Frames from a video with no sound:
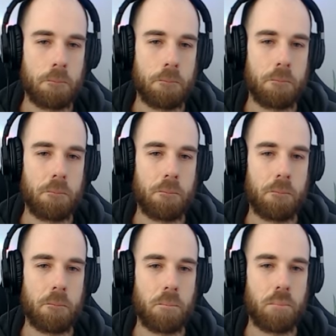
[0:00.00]

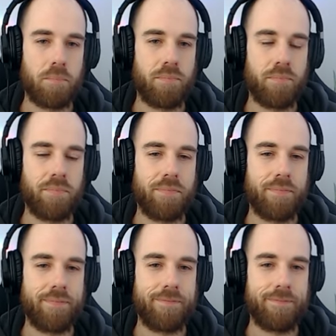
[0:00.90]

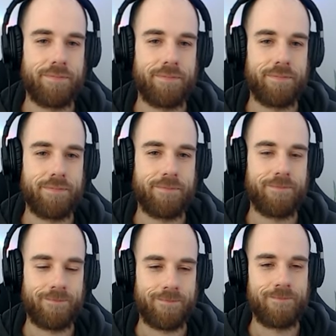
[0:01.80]

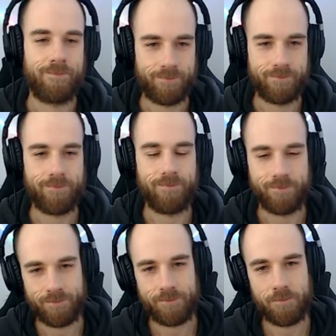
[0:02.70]

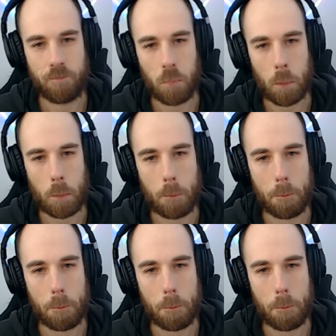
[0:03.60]
[no speech]